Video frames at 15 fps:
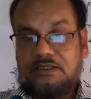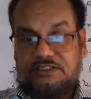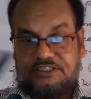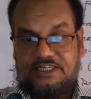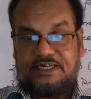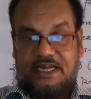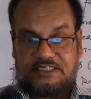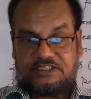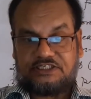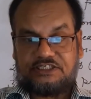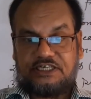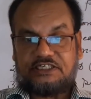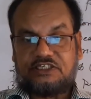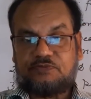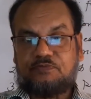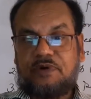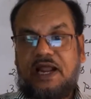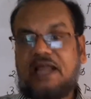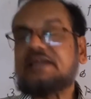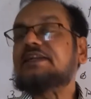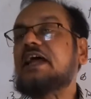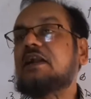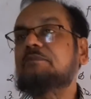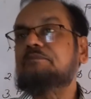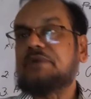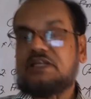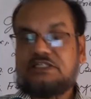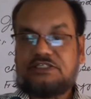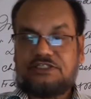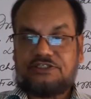Jane Austen's Pride and
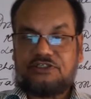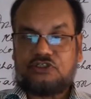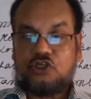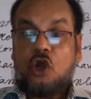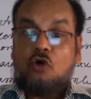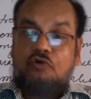Prejudice,